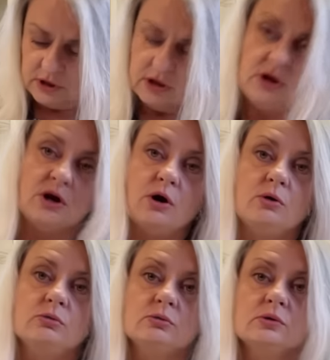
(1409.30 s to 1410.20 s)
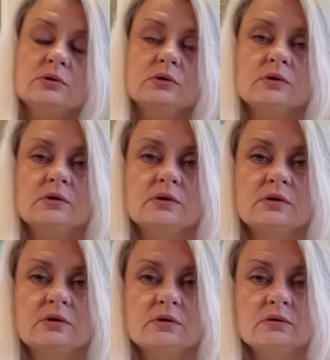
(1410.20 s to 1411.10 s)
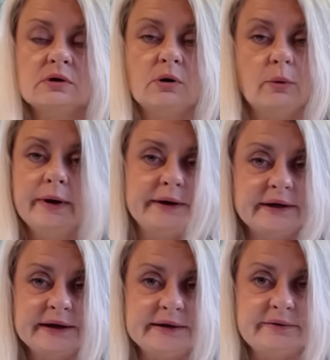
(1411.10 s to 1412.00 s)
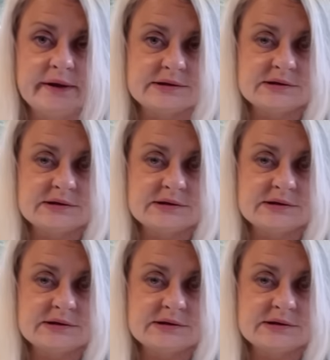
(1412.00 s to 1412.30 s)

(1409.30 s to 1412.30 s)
you know, go on and hit that